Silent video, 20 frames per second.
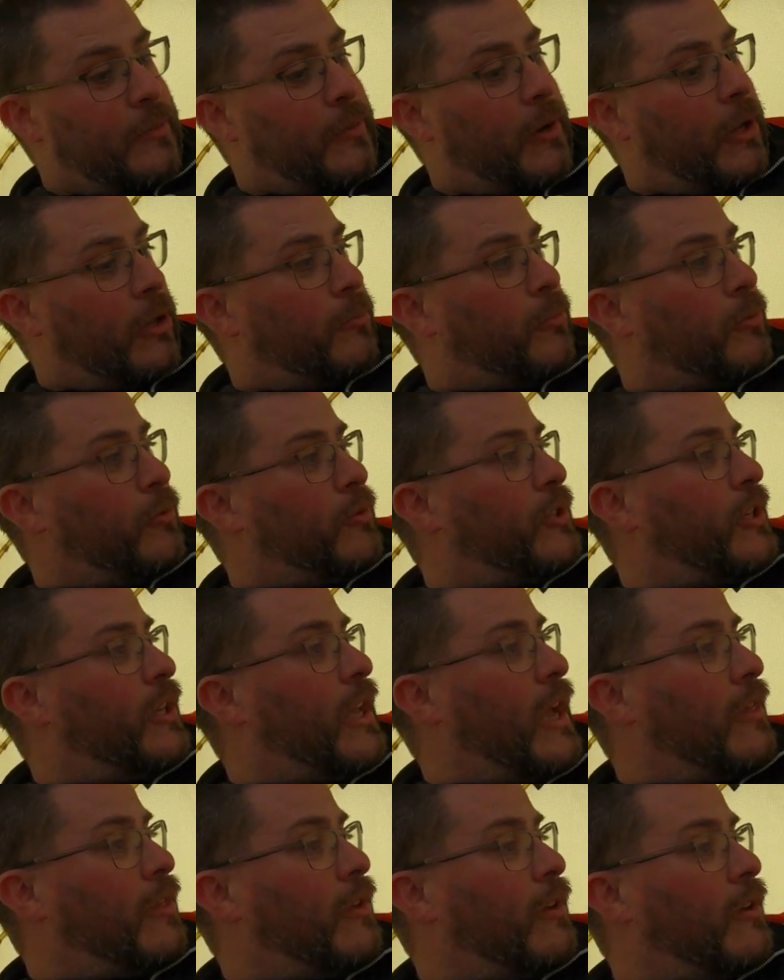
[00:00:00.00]
well put
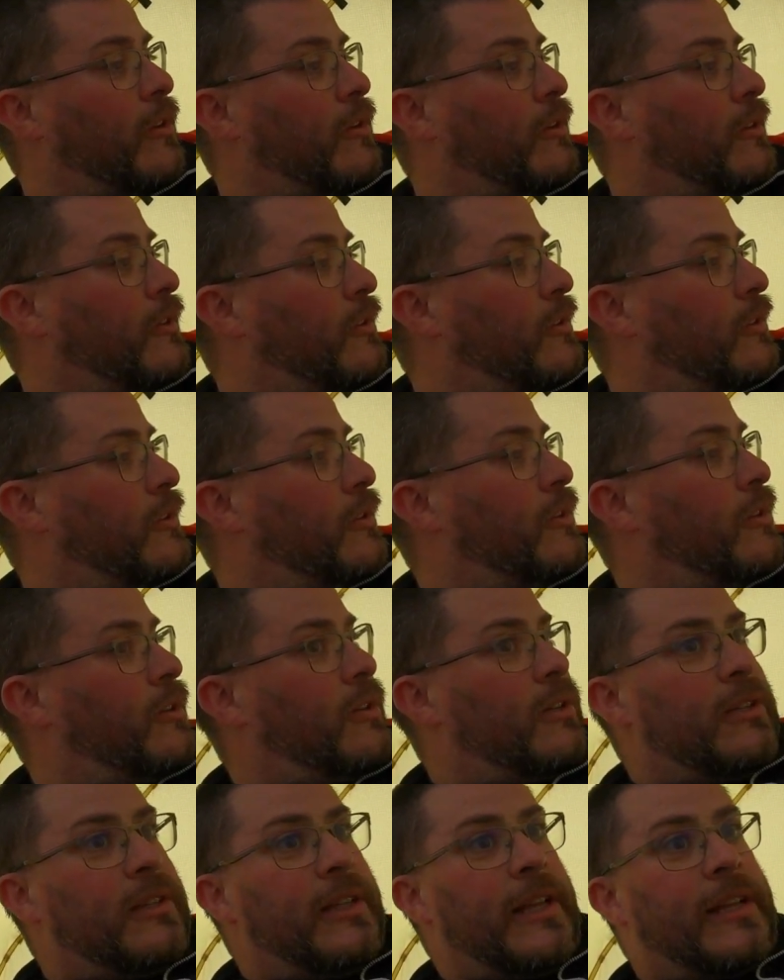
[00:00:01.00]
together
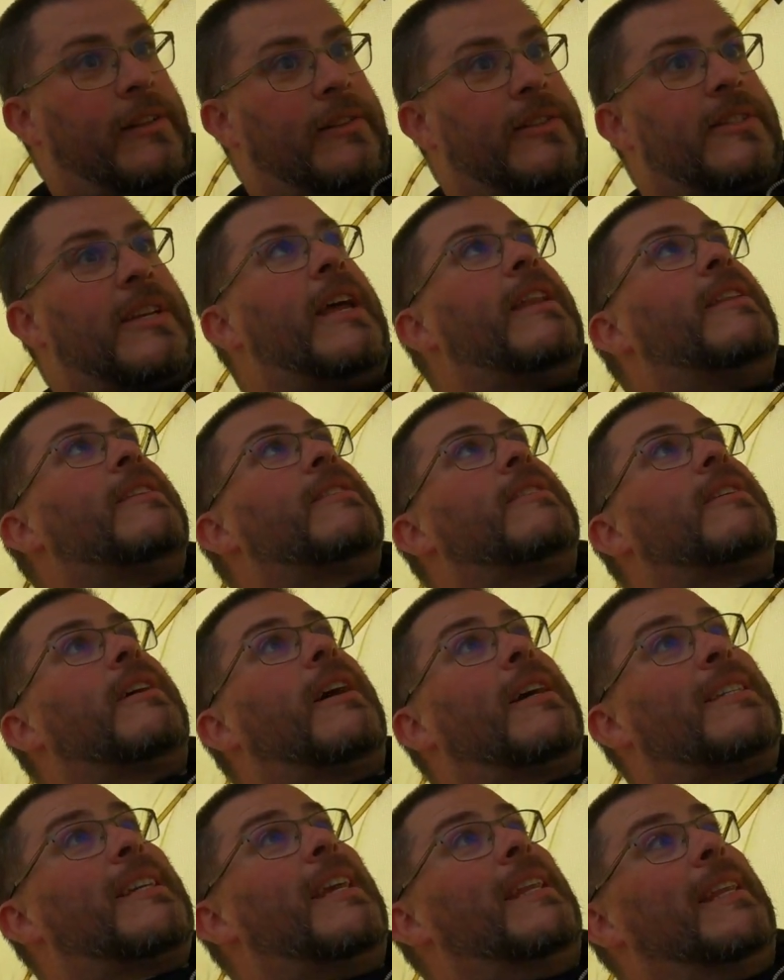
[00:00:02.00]
little tent.
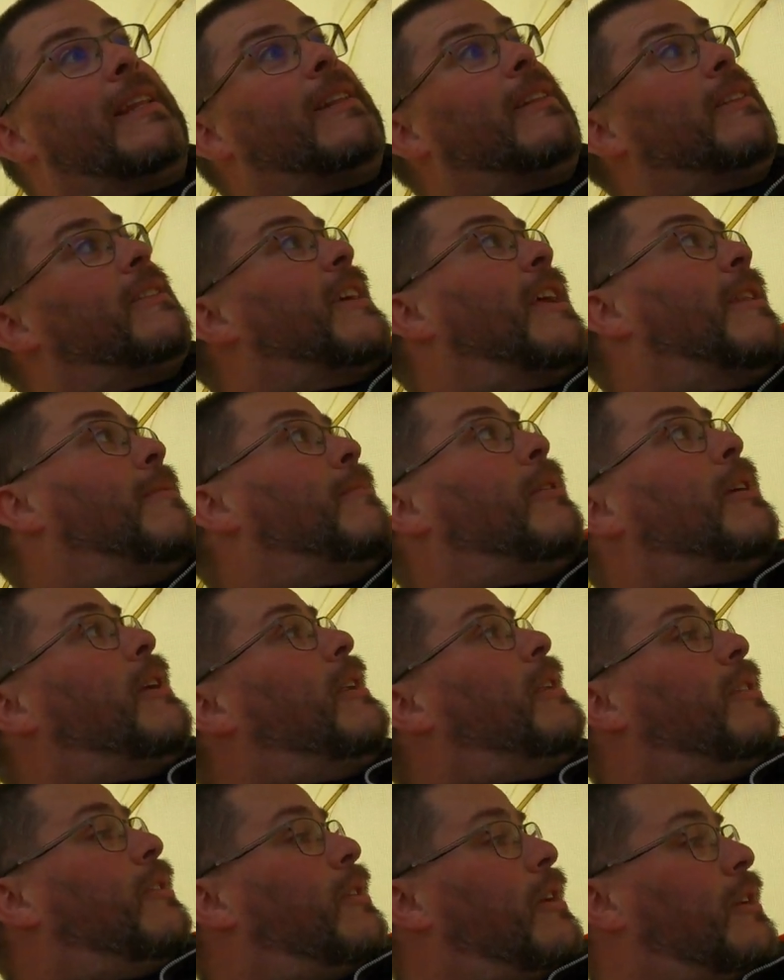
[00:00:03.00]
I say little tent, but
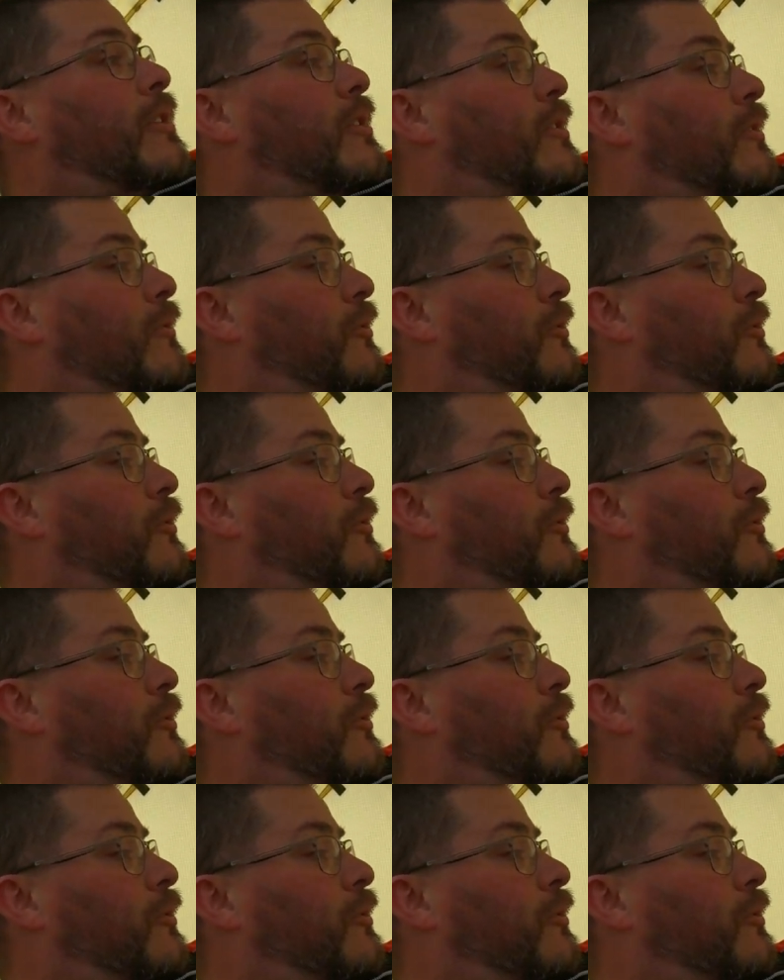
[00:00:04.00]
it doesn't